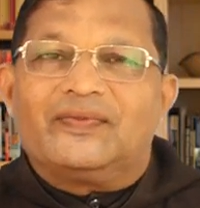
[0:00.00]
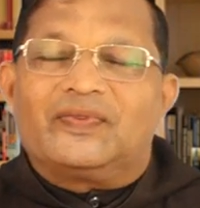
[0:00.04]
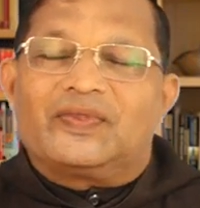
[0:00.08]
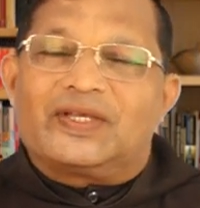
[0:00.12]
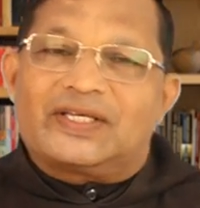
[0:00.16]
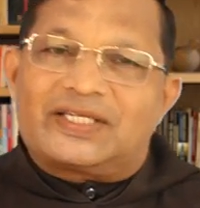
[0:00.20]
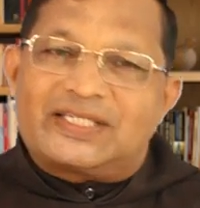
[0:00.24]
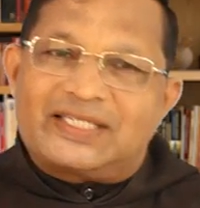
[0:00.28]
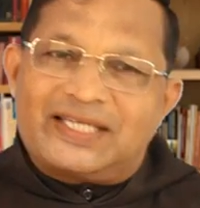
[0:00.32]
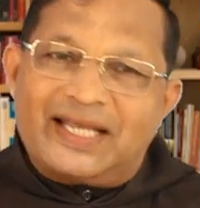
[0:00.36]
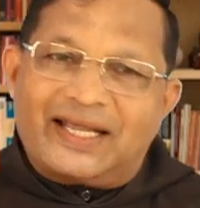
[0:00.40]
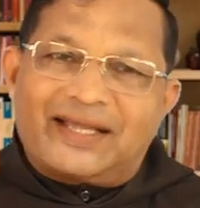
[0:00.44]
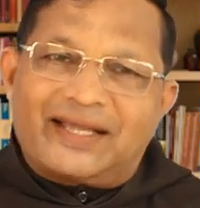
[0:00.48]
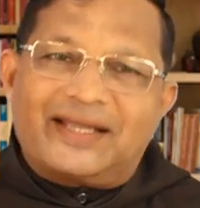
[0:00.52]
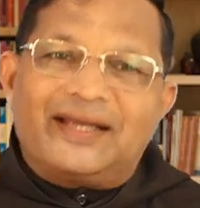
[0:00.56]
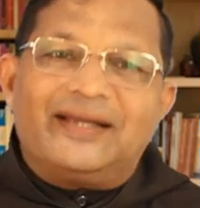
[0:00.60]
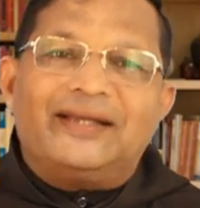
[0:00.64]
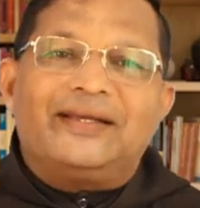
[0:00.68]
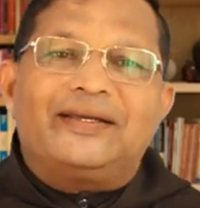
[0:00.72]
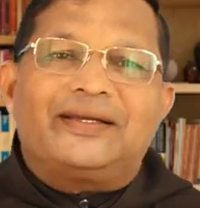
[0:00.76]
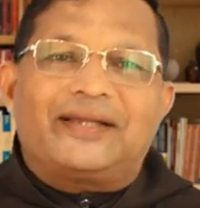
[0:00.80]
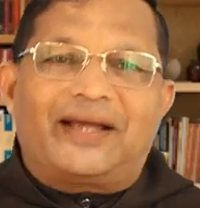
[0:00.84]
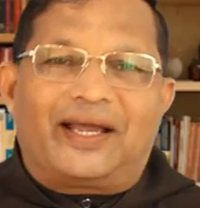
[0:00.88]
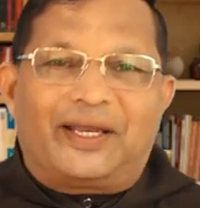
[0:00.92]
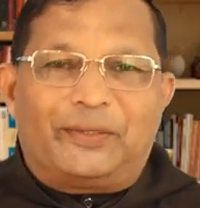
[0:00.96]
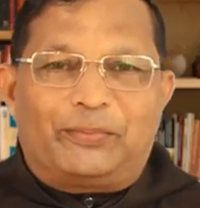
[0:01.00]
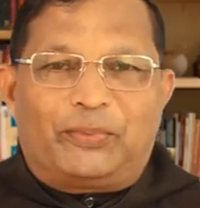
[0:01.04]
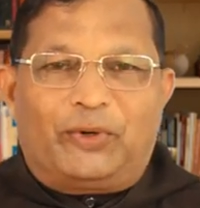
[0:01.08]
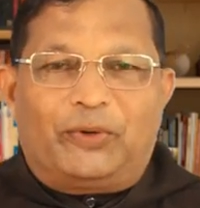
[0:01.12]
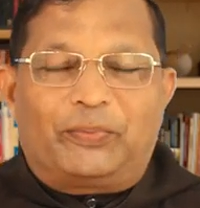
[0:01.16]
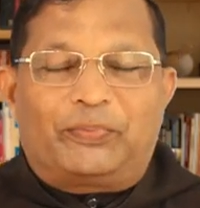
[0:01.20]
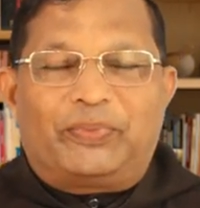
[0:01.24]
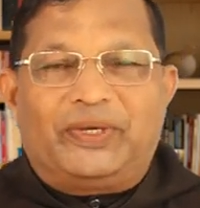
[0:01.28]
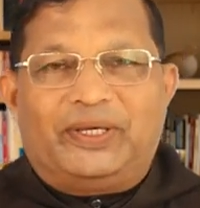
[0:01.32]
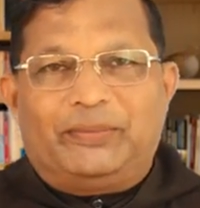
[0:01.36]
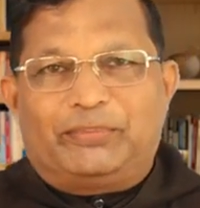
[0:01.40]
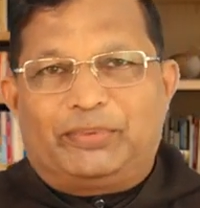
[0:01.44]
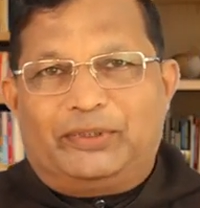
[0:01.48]
The second type
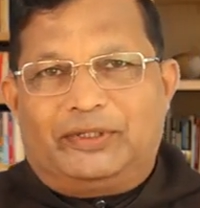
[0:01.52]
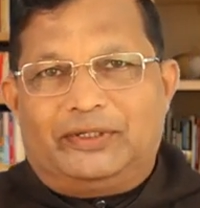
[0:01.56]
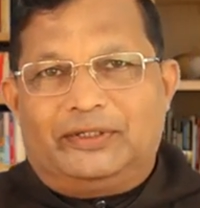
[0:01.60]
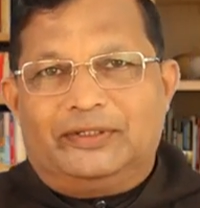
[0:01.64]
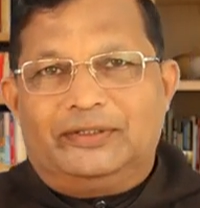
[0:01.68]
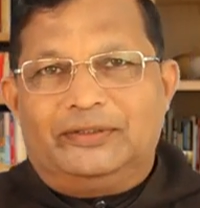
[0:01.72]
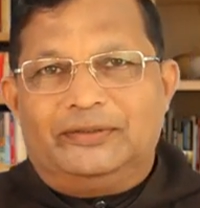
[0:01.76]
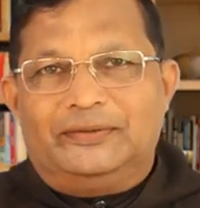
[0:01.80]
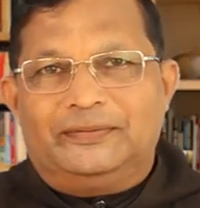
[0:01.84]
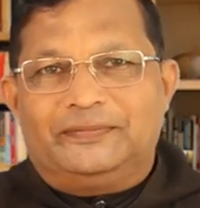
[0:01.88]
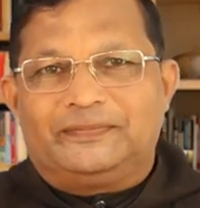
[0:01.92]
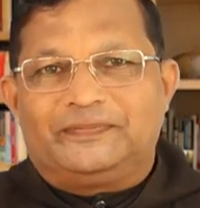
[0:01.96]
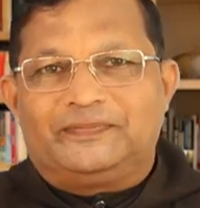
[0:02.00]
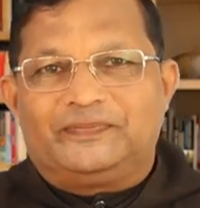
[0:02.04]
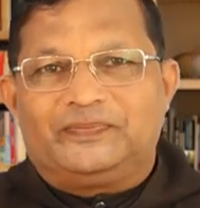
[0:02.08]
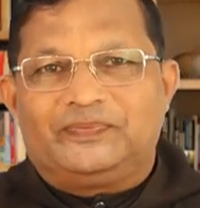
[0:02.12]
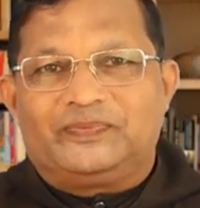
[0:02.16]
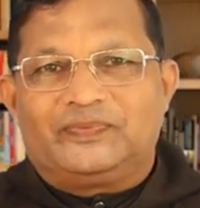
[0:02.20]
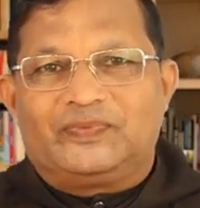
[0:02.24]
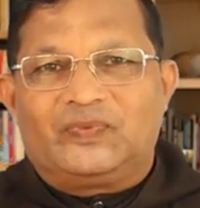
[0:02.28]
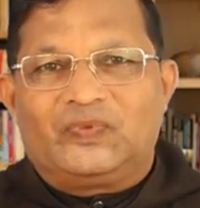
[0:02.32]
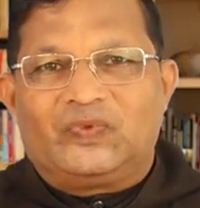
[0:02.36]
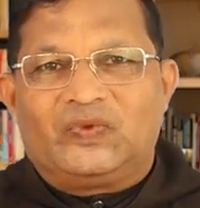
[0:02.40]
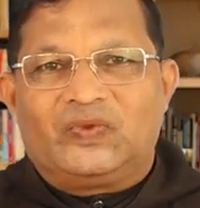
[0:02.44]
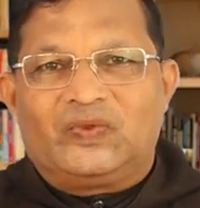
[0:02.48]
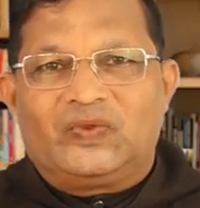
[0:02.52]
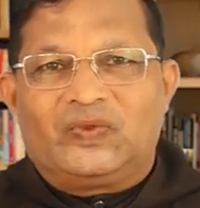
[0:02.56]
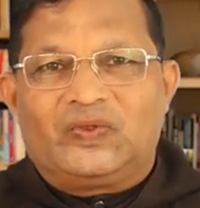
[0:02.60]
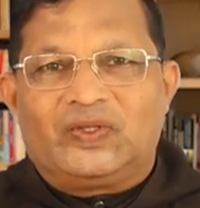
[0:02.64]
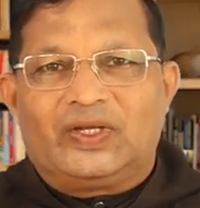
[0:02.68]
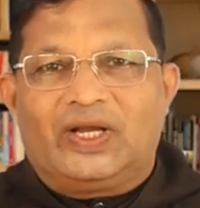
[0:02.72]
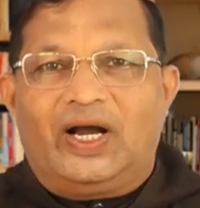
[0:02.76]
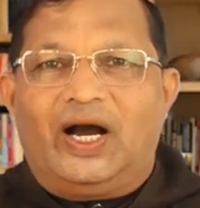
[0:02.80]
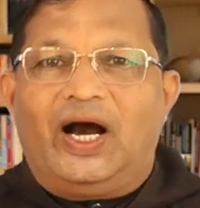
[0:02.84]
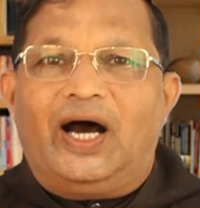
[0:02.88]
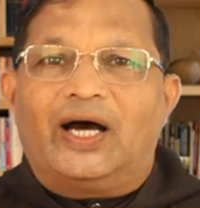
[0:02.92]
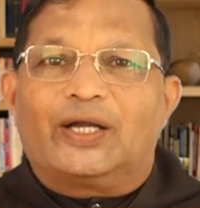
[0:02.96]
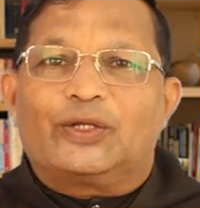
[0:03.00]
of people
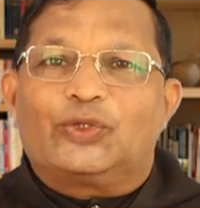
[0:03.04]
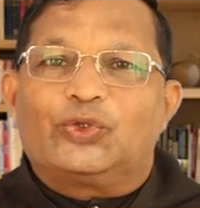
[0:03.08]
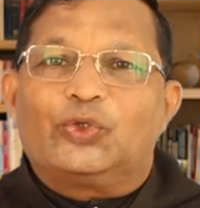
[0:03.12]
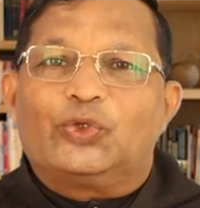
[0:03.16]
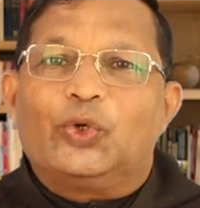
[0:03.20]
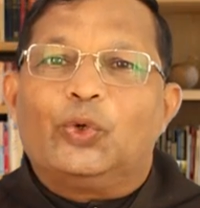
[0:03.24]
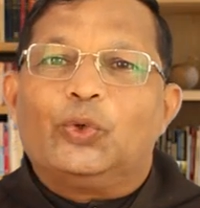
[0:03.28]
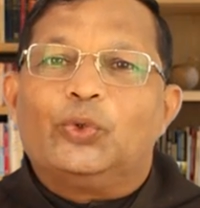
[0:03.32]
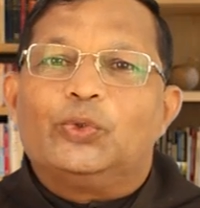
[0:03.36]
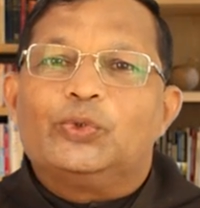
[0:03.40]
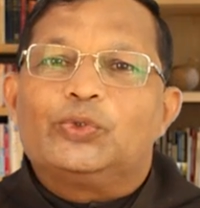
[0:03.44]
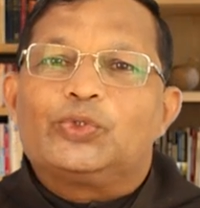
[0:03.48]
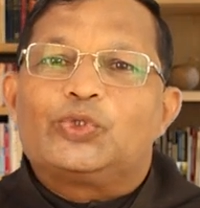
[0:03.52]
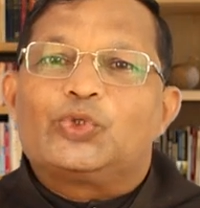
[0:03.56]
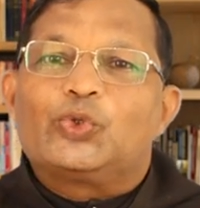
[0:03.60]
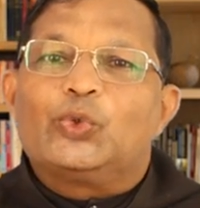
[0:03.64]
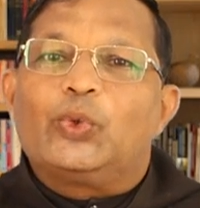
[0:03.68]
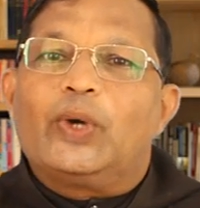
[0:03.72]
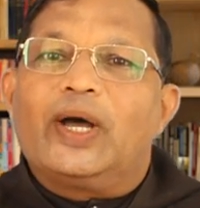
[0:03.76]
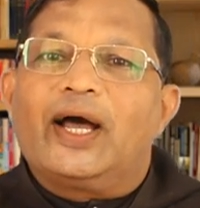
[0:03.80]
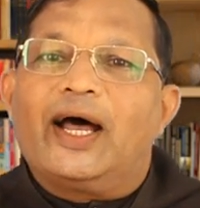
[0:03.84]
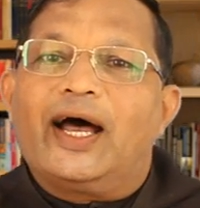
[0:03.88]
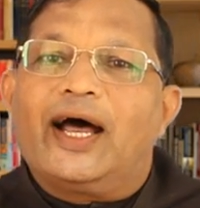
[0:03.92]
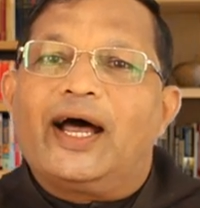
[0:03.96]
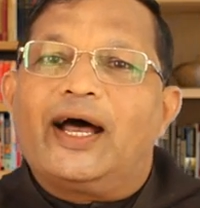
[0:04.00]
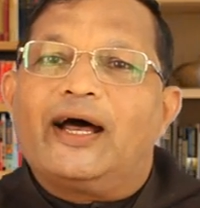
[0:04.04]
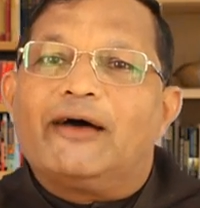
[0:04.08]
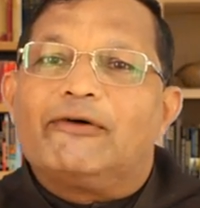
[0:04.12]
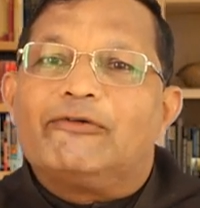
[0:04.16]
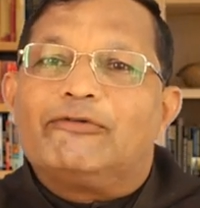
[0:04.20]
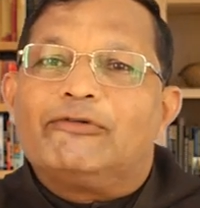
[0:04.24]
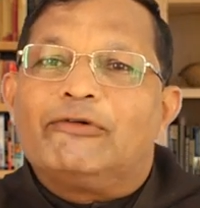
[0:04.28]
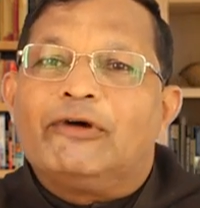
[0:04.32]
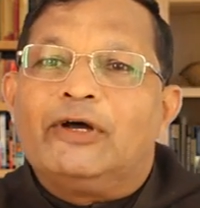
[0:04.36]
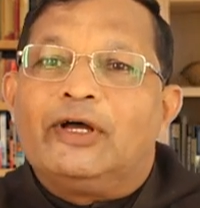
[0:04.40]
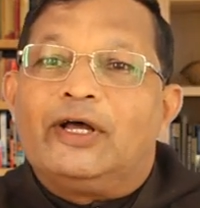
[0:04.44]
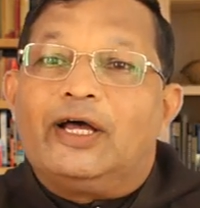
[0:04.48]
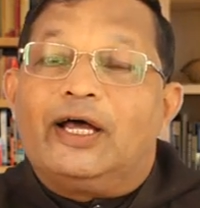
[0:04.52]
are those who
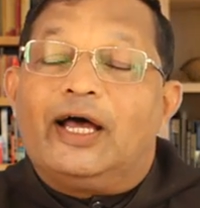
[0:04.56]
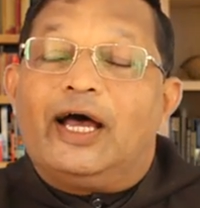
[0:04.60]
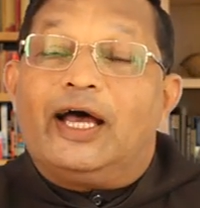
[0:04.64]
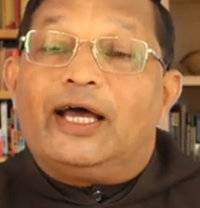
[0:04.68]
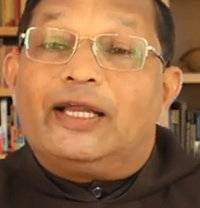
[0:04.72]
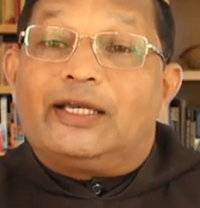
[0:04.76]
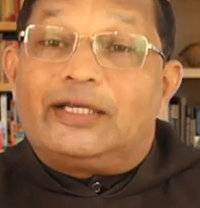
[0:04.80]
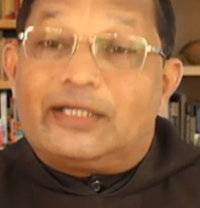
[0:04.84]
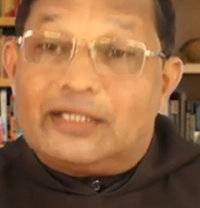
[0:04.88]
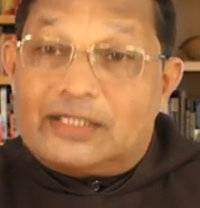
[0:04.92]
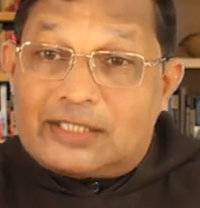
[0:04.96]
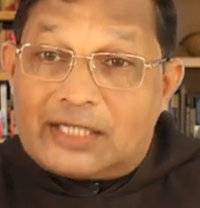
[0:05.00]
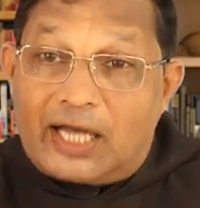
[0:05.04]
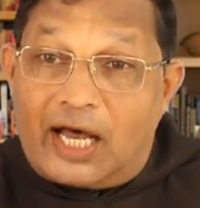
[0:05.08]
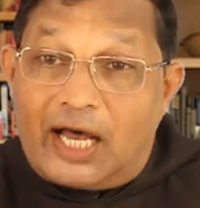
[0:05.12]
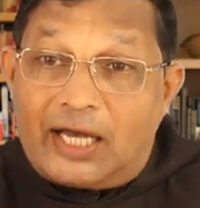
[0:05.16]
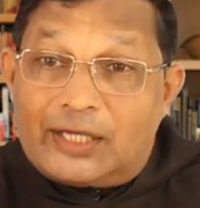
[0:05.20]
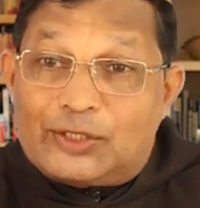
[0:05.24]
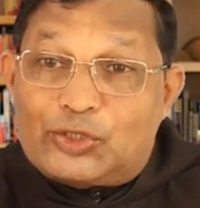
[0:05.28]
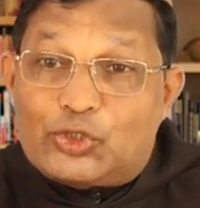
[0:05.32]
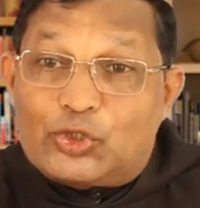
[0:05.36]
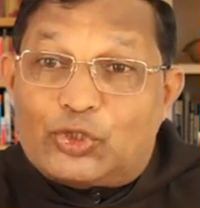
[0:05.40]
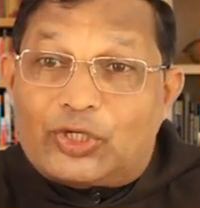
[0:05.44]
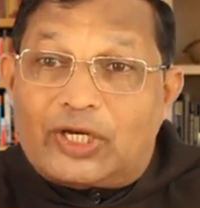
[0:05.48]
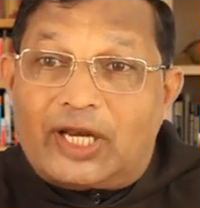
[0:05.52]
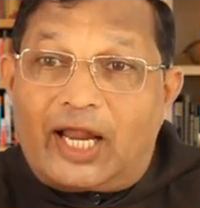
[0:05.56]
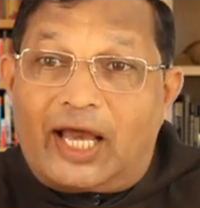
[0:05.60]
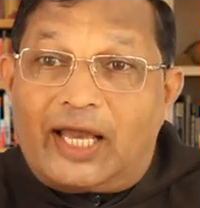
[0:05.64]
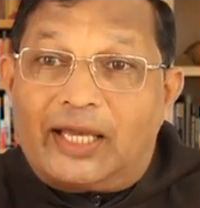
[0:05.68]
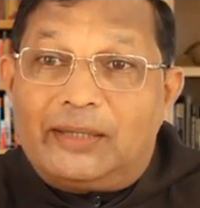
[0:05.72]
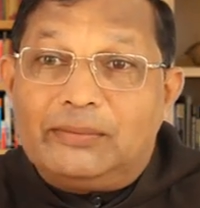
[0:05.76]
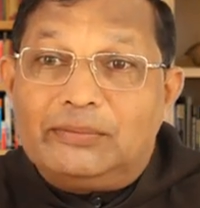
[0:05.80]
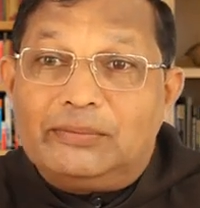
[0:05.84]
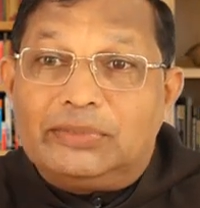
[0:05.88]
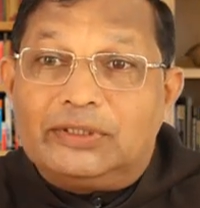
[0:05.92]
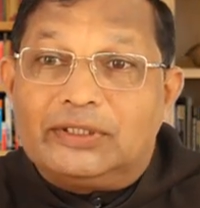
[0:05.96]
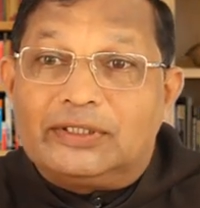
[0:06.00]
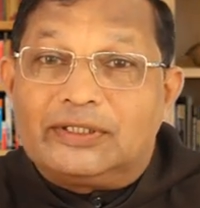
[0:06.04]
have a desire to
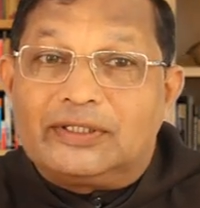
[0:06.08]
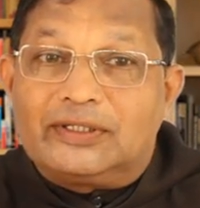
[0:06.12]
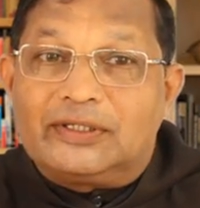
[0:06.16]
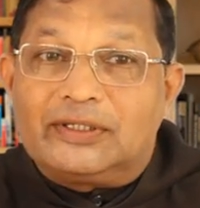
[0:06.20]
climb,